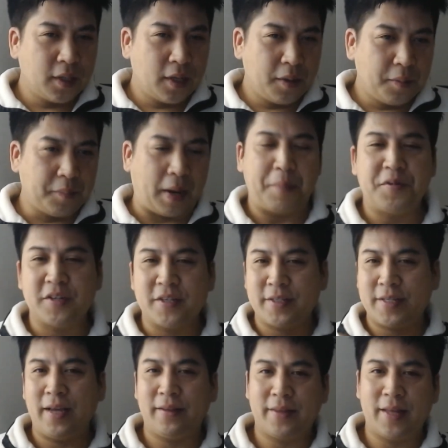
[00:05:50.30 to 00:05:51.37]
but I'm just
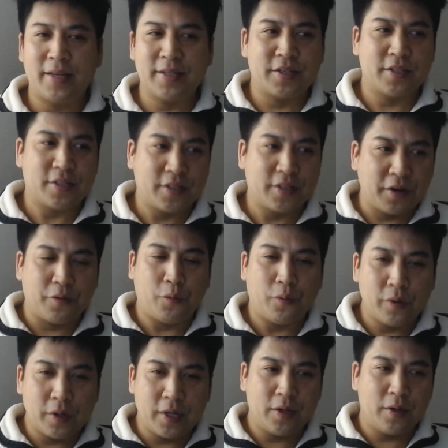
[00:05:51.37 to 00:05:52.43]
saying that's
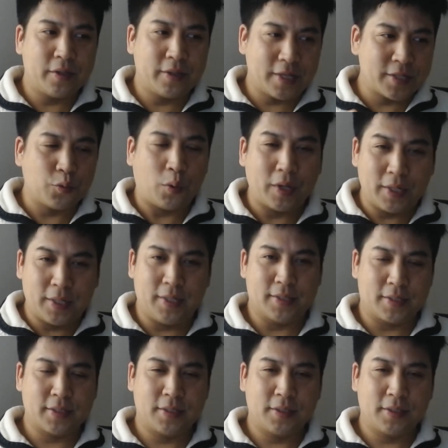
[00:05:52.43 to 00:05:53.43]
what it is.